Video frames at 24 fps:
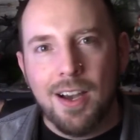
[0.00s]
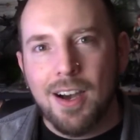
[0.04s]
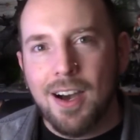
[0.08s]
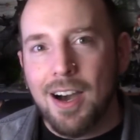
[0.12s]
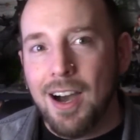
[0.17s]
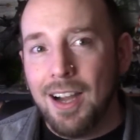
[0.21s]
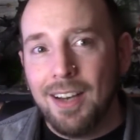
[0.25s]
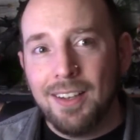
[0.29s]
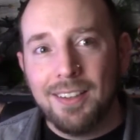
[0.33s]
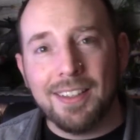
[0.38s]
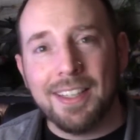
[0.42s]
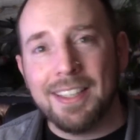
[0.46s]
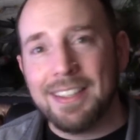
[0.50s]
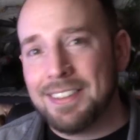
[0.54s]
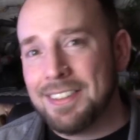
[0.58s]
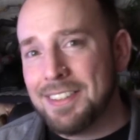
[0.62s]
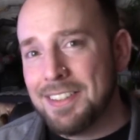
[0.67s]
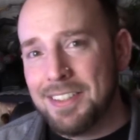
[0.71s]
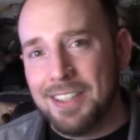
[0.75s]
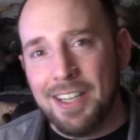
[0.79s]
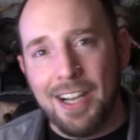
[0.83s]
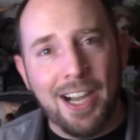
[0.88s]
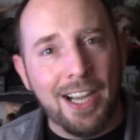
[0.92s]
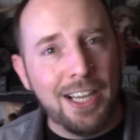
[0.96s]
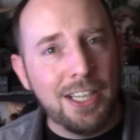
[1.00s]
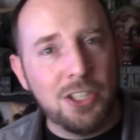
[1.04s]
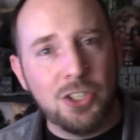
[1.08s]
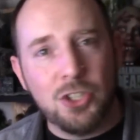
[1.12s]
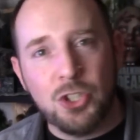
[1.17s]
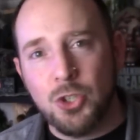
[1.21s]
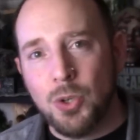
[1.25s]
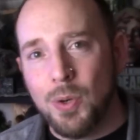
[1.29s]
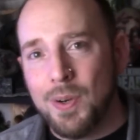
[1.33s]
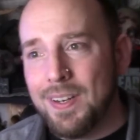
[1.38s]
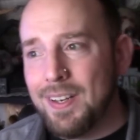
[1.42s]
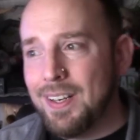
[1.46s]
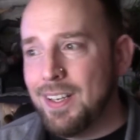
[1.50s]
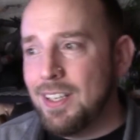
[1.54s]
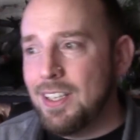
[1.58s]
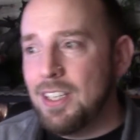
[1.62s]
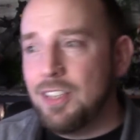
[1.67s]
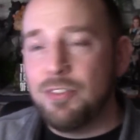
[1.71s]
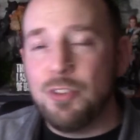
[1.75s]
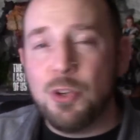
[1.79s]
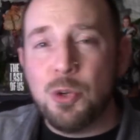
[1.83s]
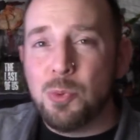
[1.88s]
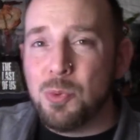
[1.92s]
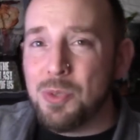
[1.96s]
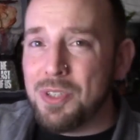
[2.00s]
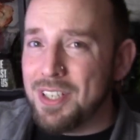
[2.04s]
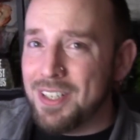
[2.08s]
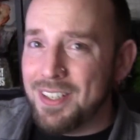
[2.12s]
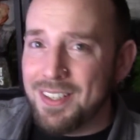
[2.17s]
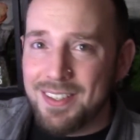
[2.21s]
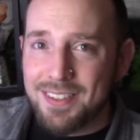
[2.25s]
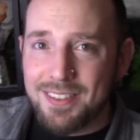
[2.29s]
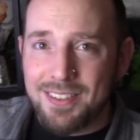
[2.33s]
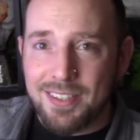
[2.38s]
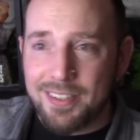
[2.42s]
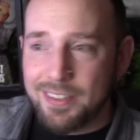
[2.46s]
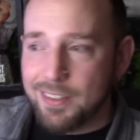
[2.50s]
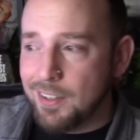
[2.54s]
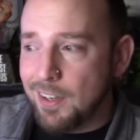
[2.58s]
I liked it. I enjoyed it. If you didn't,